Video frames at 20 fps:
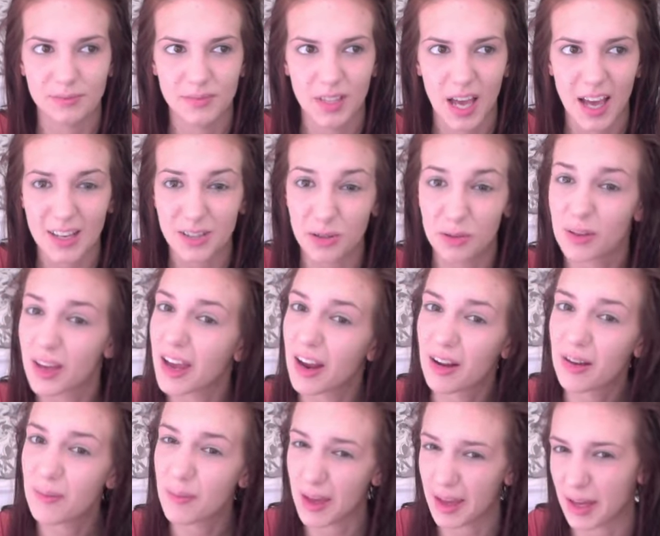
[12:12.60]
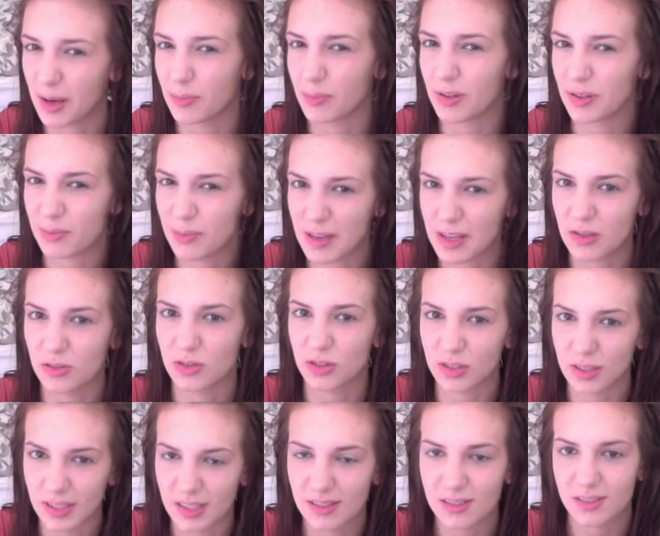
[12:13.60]
I don't carry makeup with me
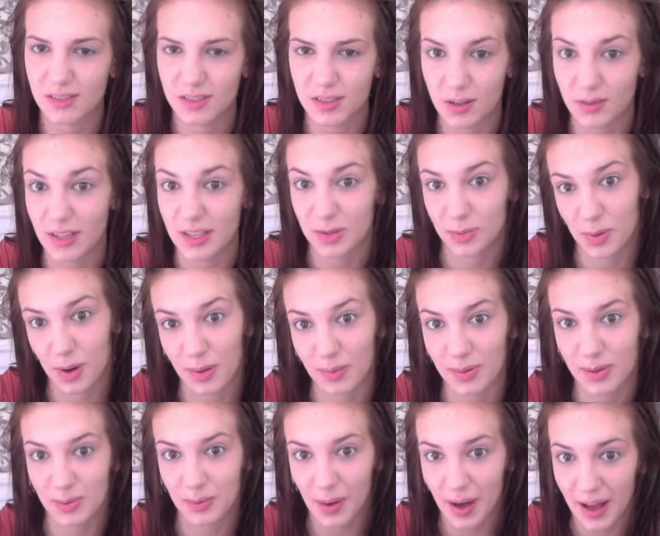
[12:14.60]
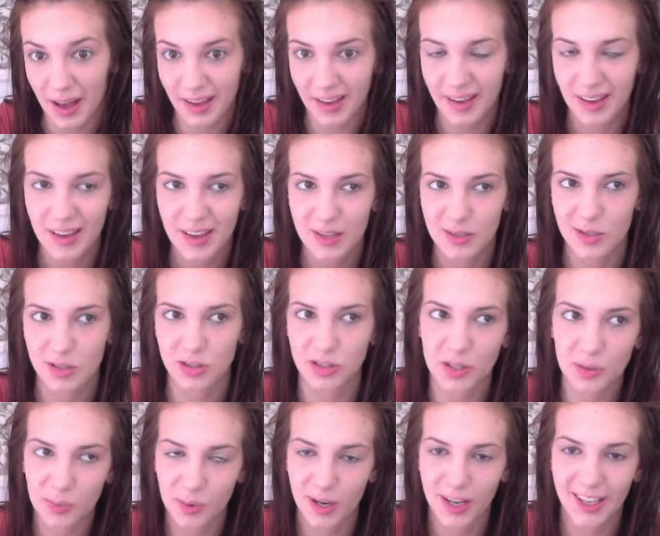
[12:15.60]
usually, so that's probably why. Especially
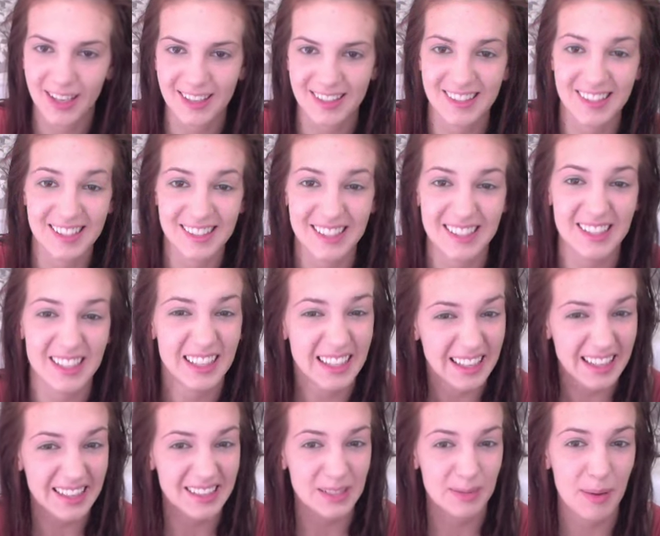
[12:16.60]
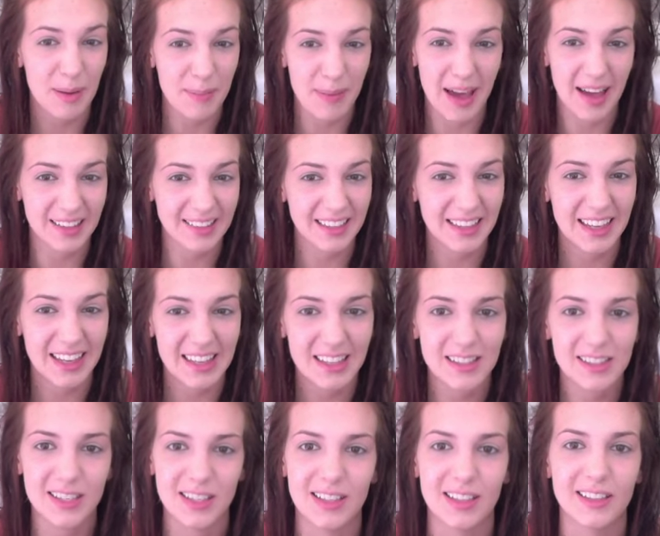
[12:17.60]
at work, because they tend to get into my bag, the
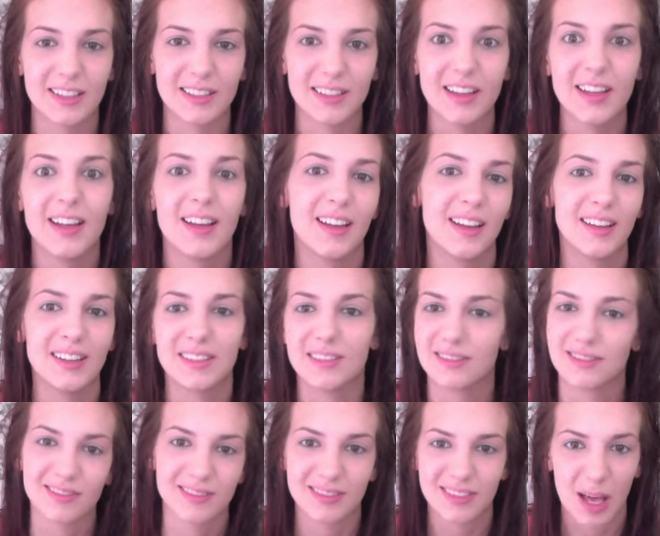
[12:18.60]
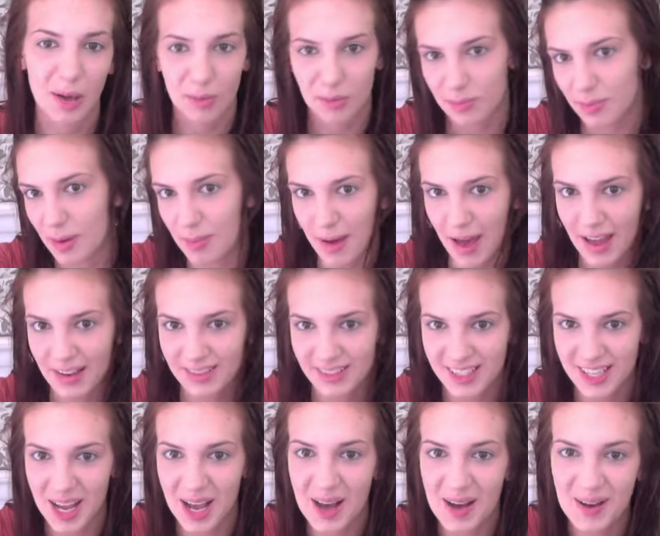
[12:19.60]
kids, and that would be bad.
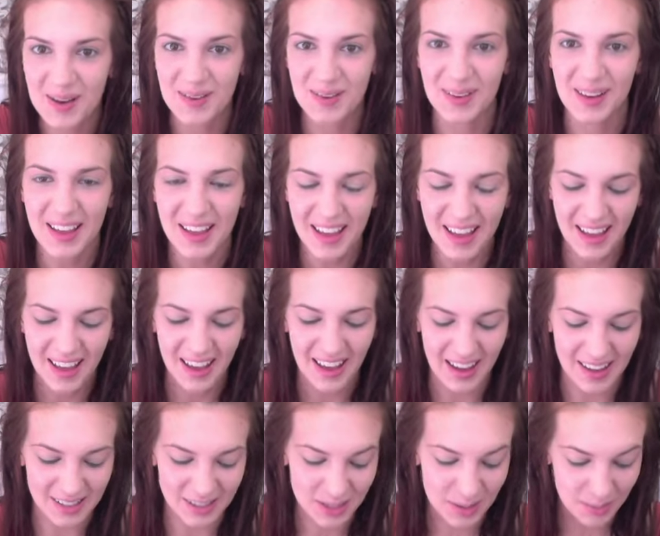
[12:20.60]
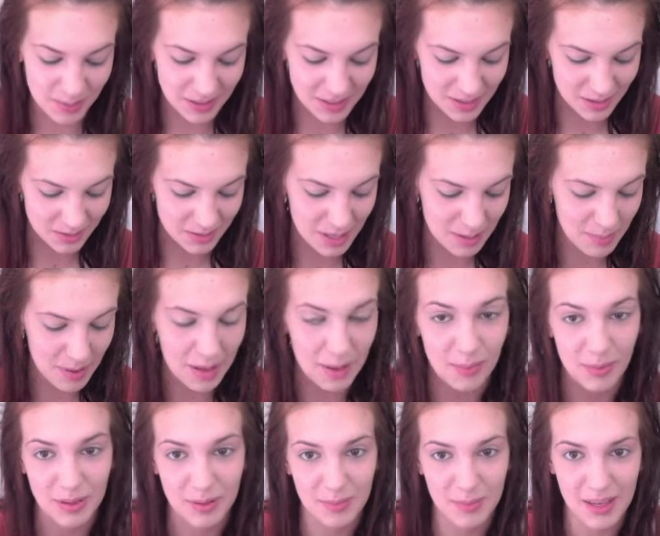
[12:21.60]
So I typically don't take makeup
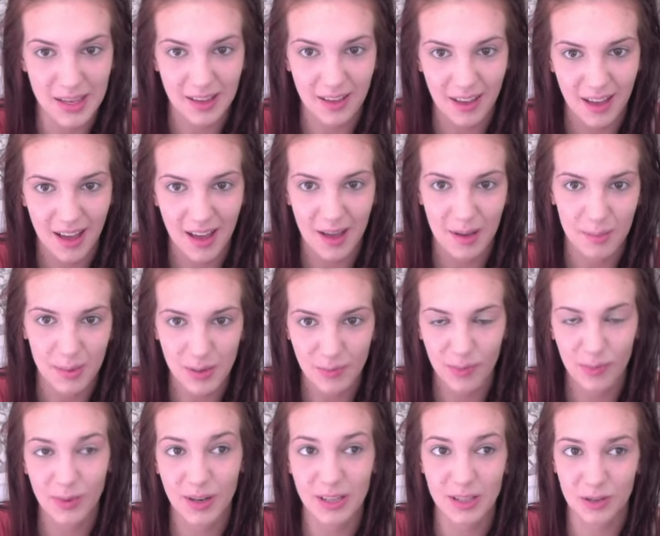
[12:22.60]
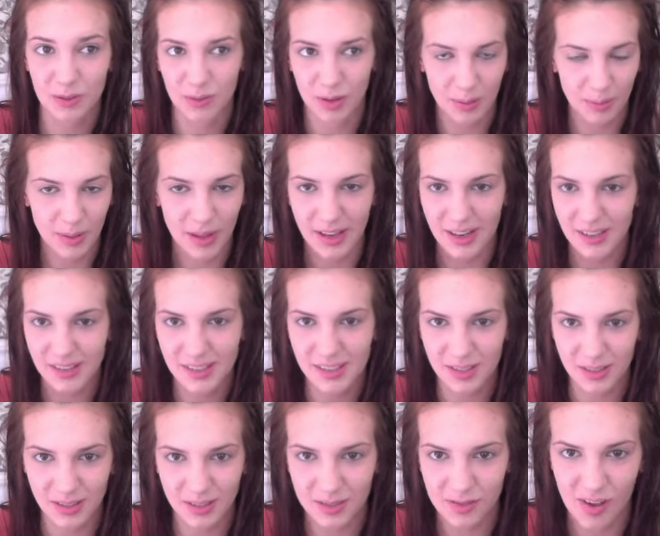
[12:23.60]
with me. Even when I don't reapply it, it
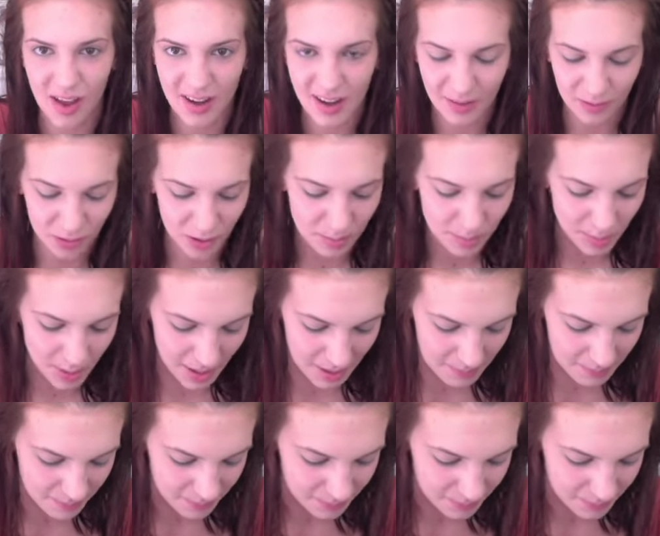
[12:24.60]
still looks fine after I blot.